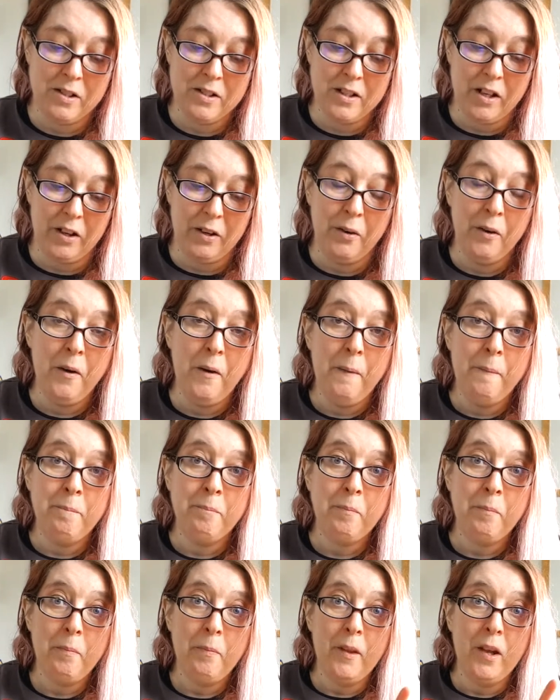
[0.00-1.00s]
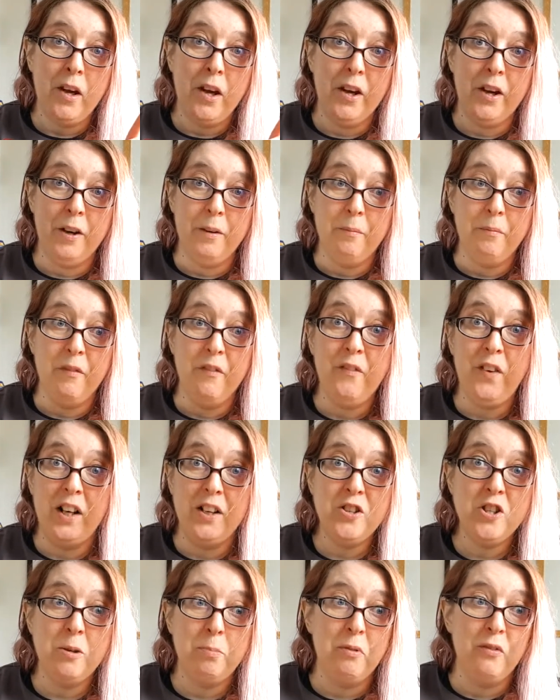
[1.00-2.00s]
So
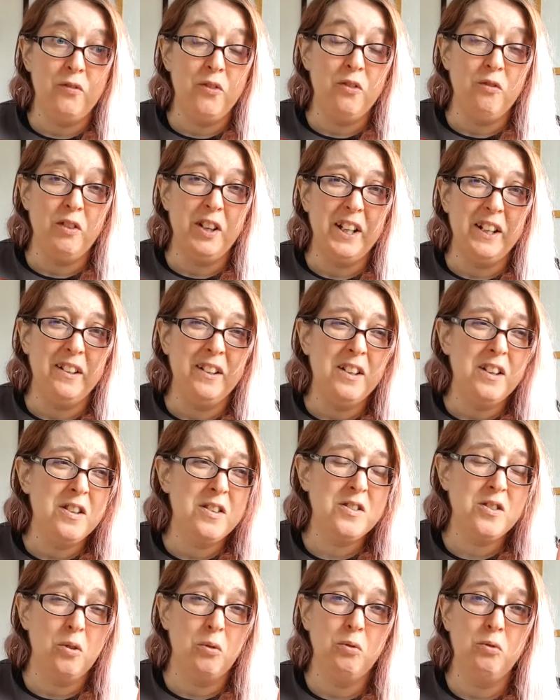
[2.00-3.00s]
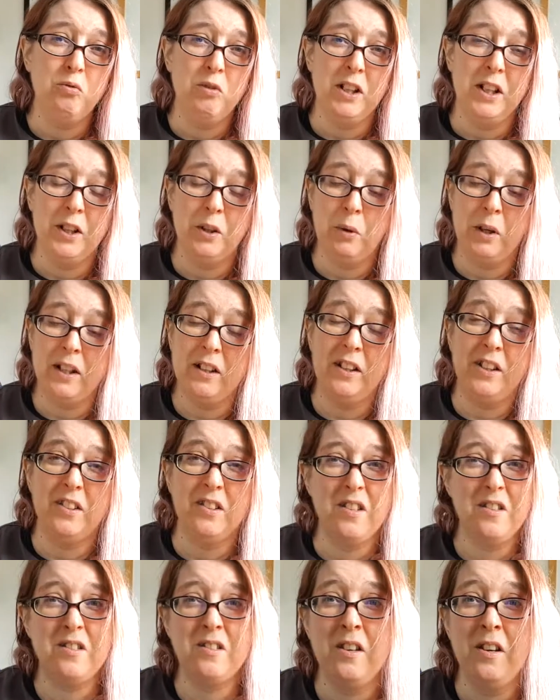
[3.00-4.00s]
Fellowship of the Ring sold really quickly
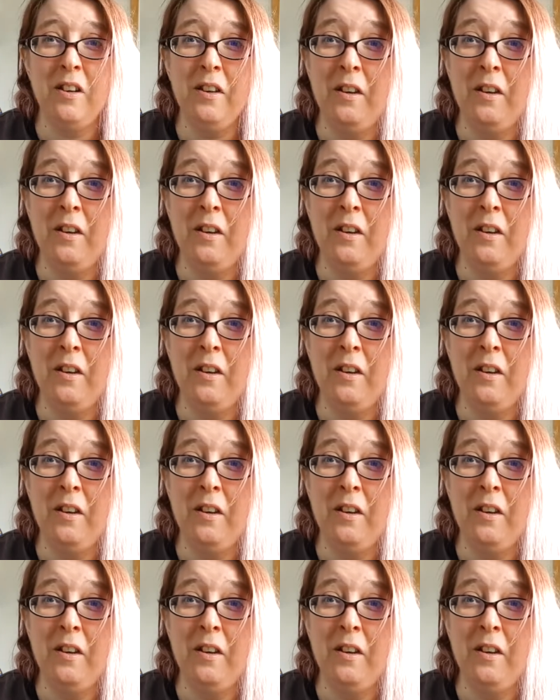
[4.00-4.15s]
because